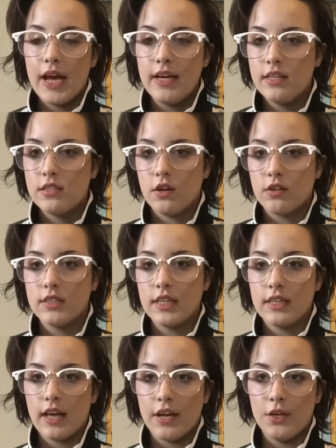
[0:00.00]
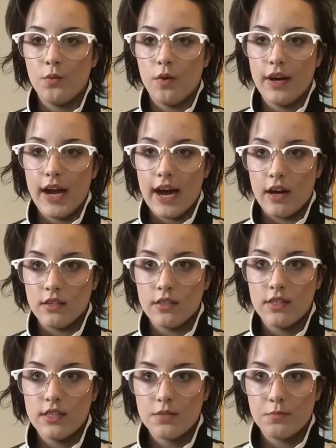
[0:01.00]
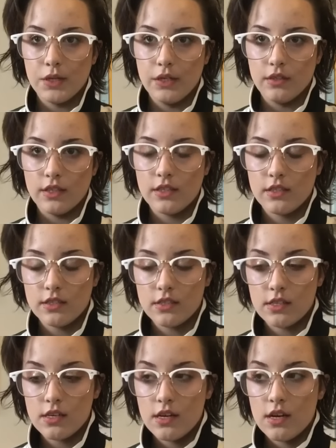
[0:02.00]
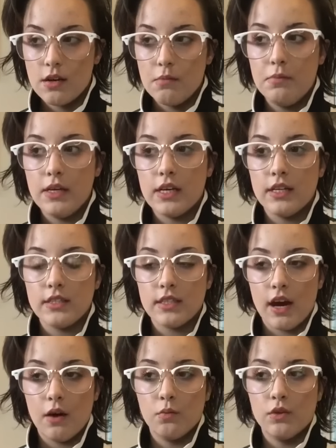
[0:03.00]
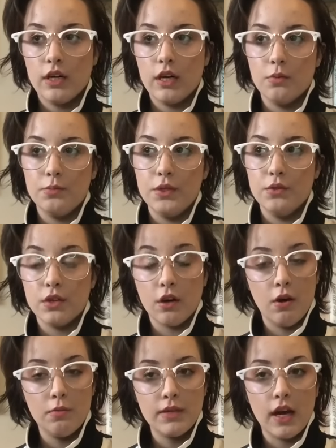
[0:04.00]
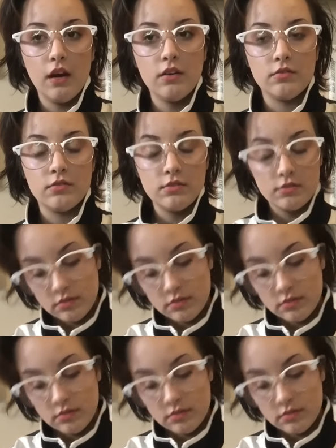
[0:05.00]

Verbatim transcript: any songs like that you want to add to this playlist because that will help you to calm down.